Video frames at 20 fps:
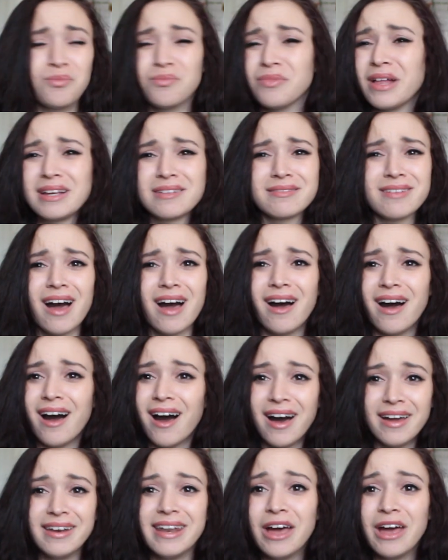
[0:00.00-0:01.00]
like
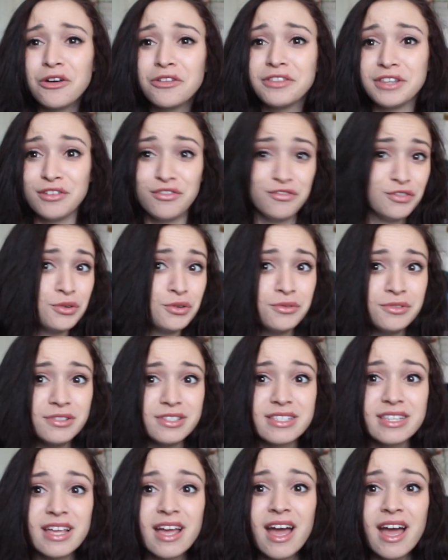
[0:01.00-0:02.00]
unhealthy
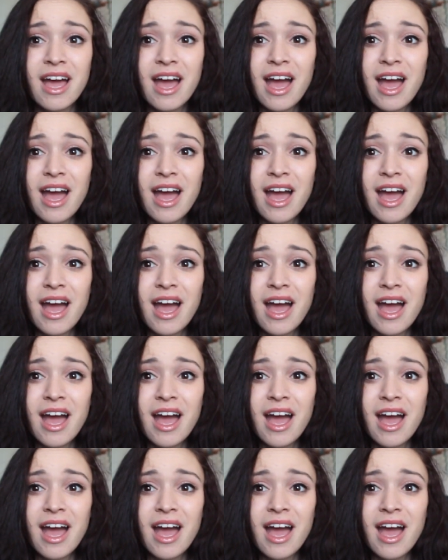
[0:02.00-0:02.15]
foods